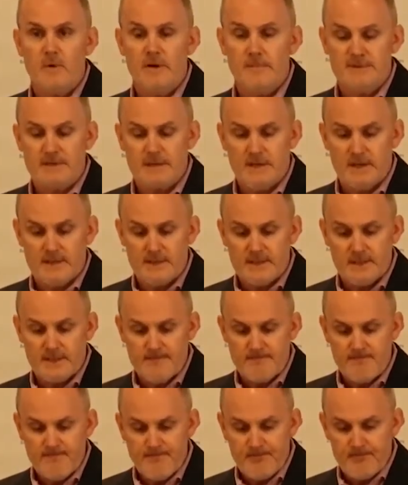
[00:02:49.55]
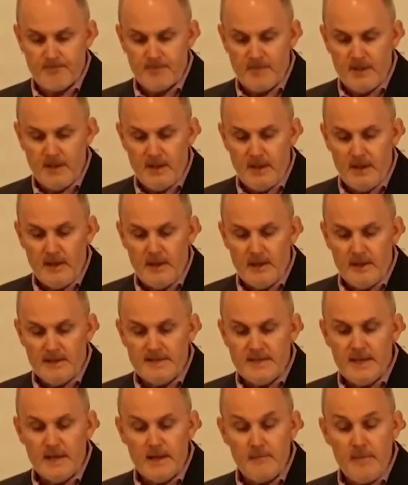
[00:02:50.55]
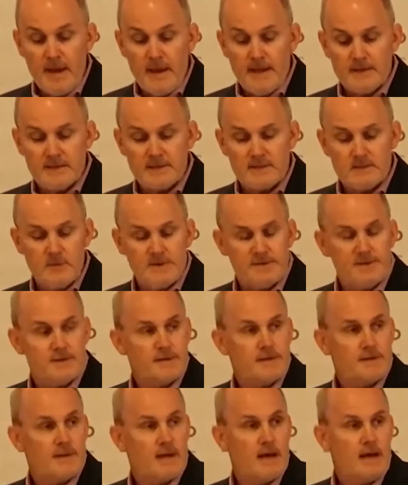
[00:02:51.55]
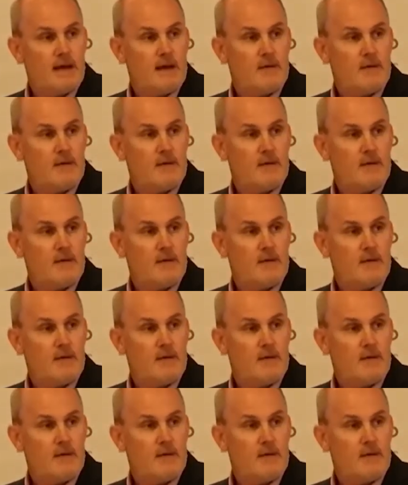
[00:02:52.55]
websites. Telematics, which